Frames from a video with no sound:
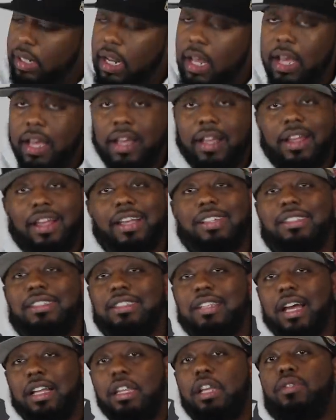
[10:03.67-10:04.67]
and there's
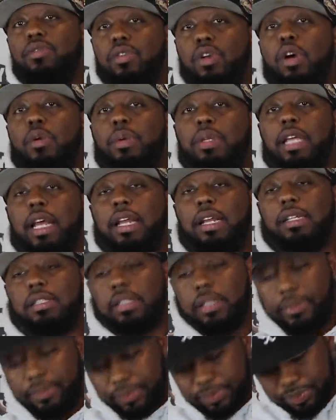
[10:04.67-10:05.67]
nothing wrong with that.
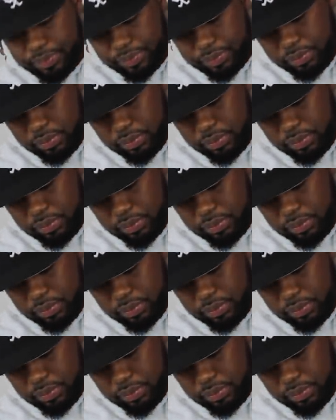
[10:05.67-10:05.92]
Listen,